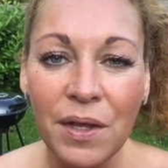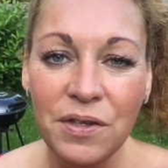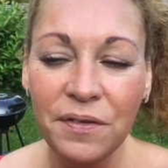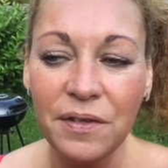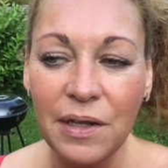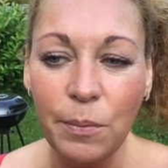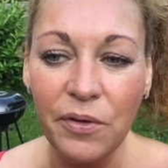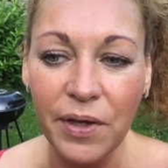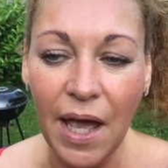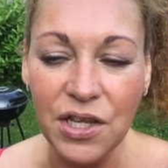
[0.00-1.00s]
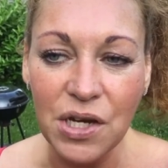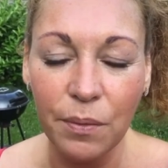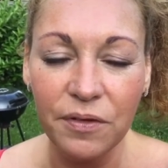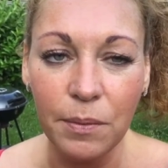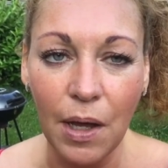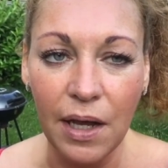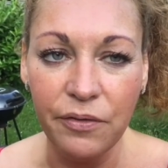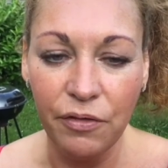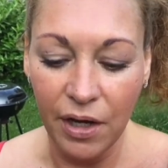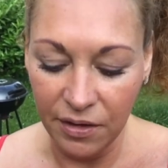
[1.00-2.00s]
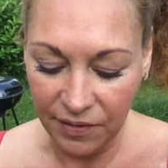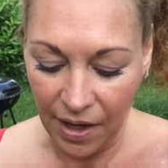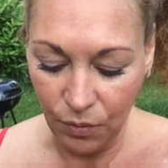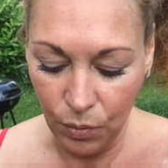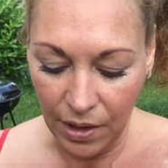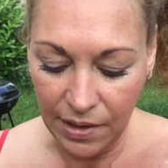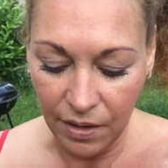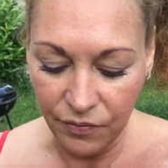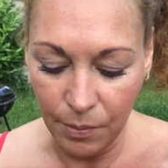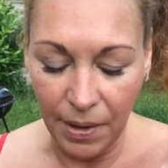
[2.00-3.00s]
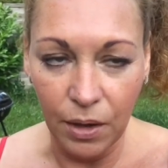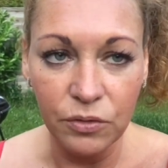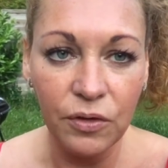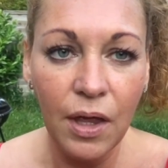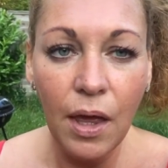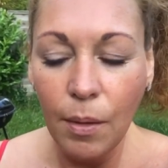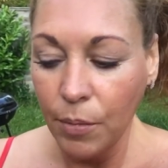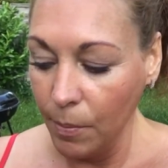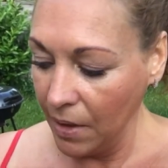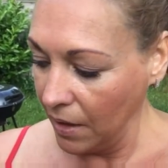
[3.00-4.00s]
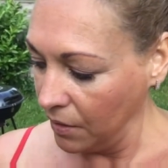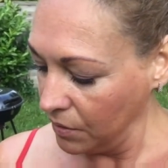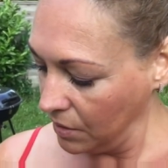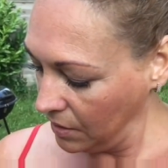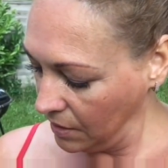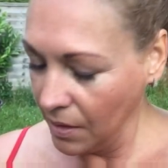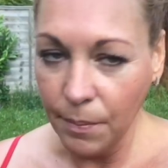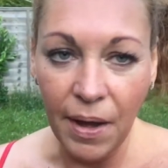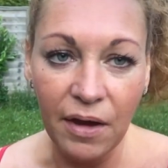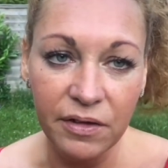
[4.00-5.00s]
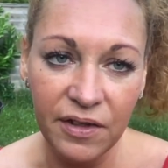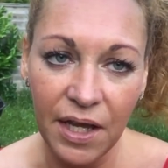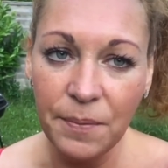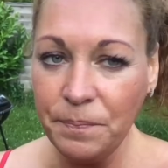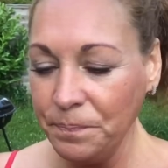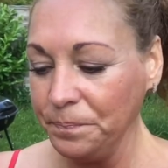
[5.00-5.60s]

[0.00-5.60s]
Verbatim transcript: just a little bit of a catch up with some girly friends. And what I love about Pomelo Paradis